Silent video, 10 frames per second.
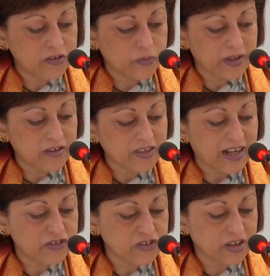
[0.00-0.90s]
is where his
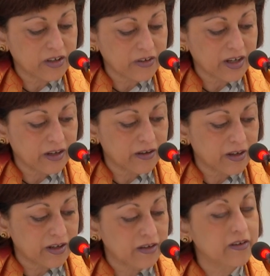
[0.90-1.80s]
ashes are, are,
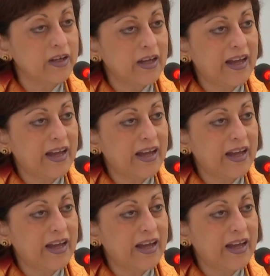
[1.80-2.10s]
are.